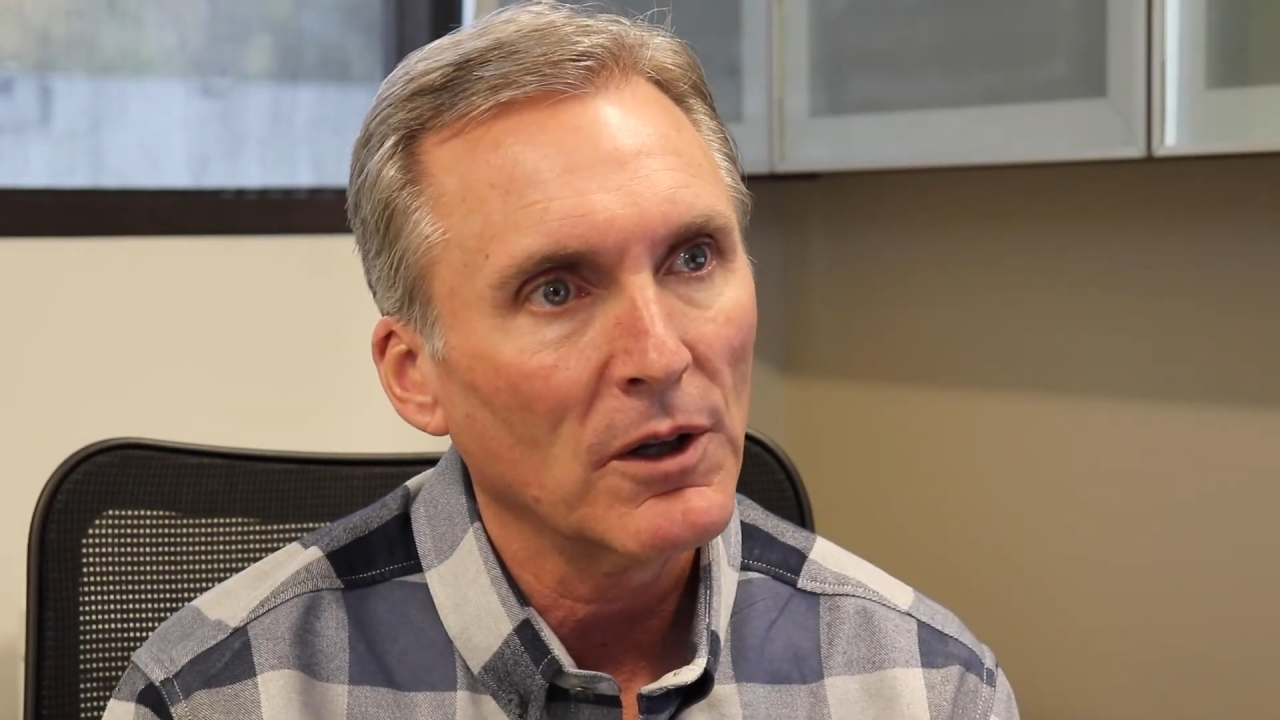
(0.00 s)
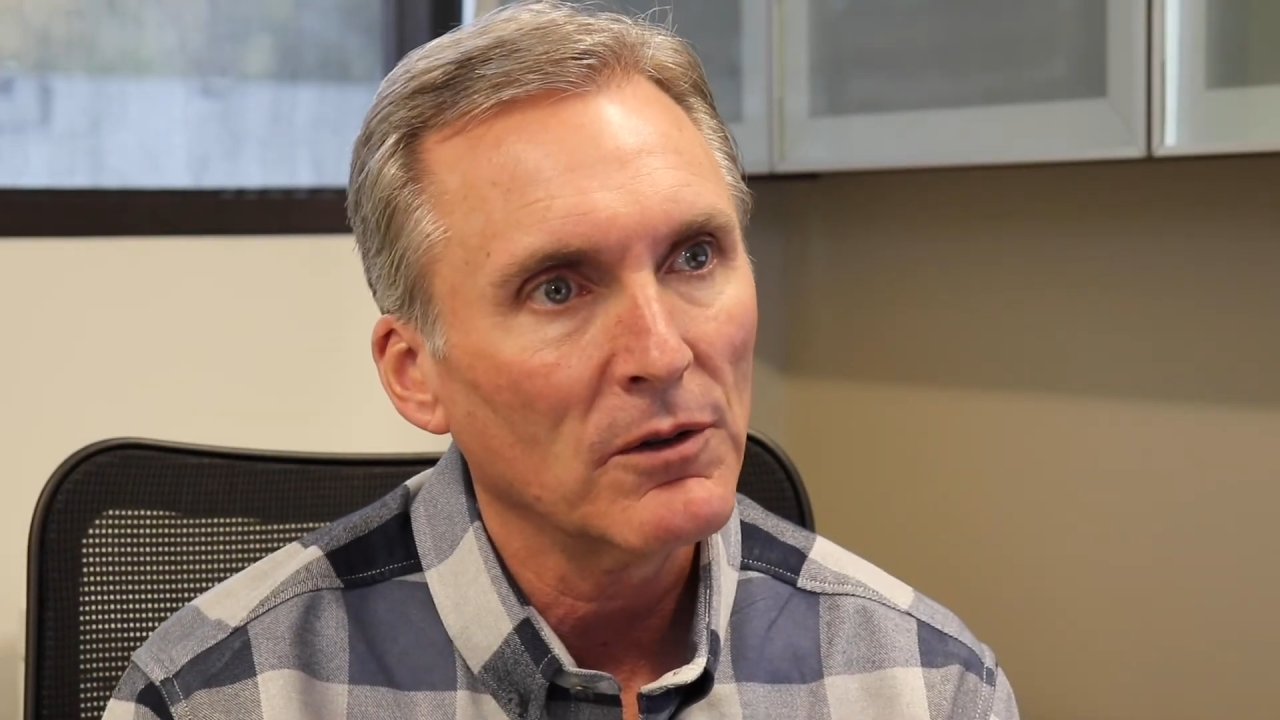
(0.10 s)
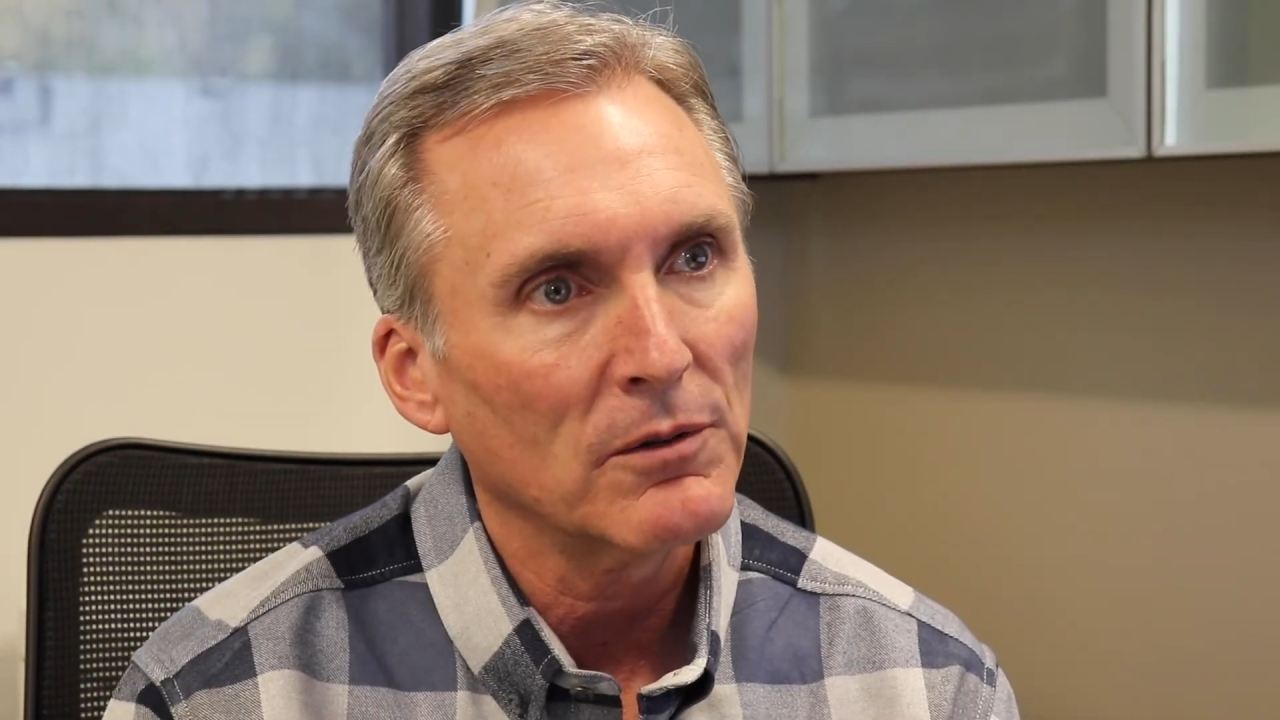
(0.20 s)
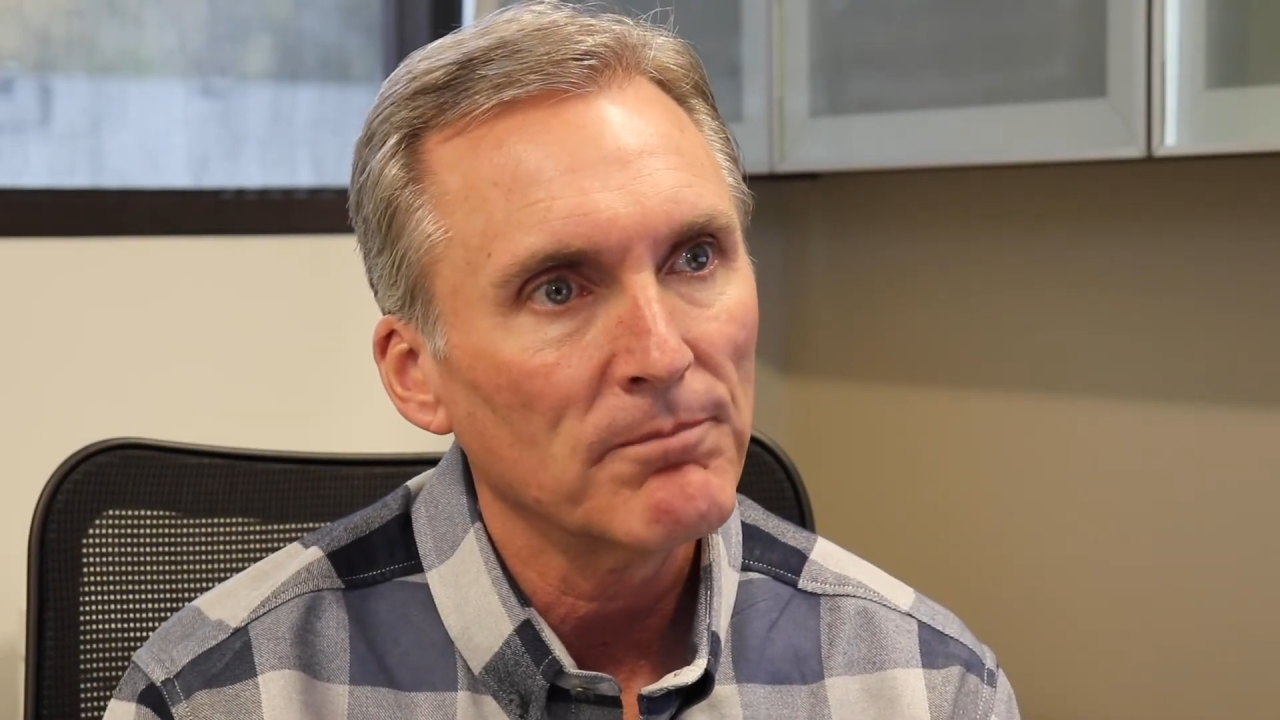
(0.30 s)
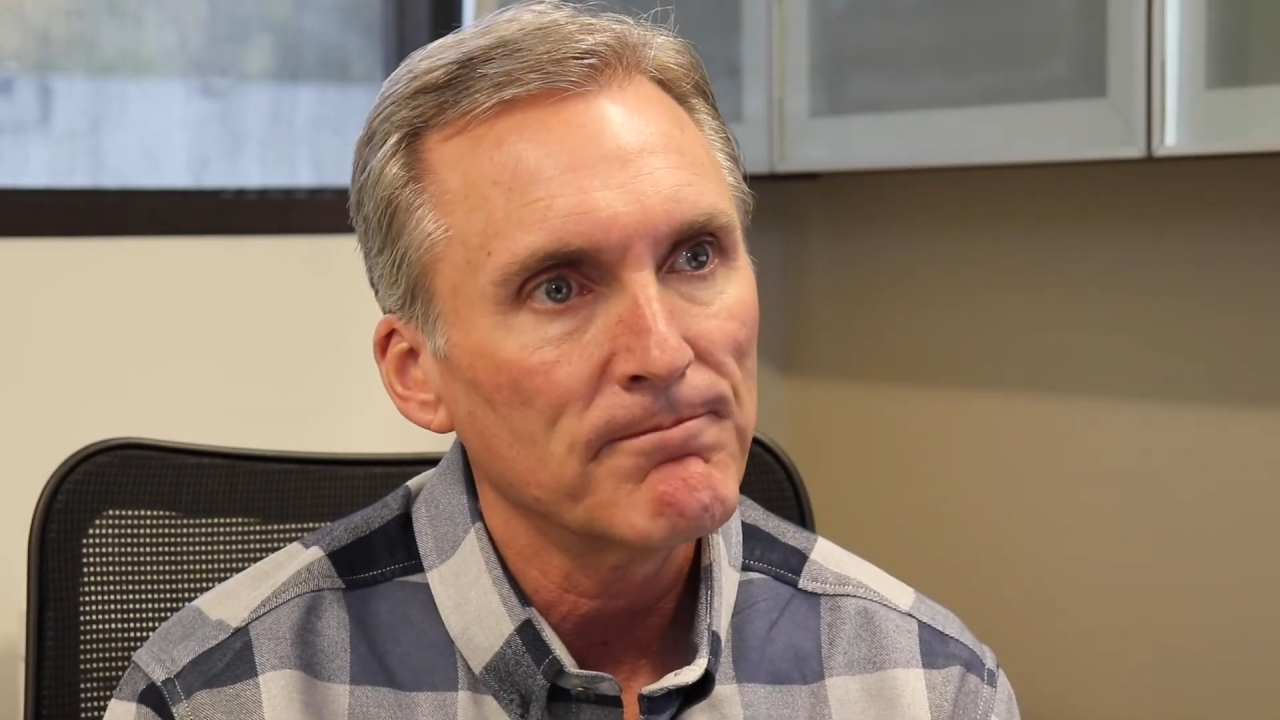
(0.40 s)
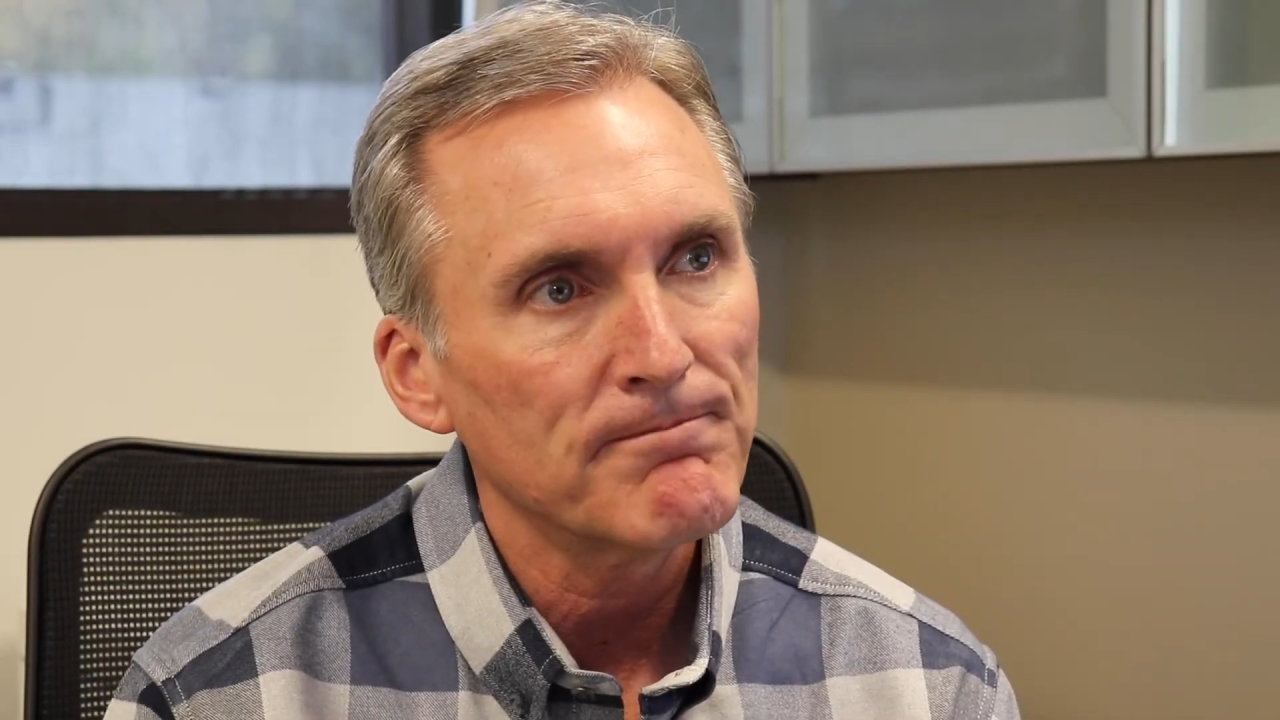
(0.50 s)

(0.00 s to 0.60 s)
ways.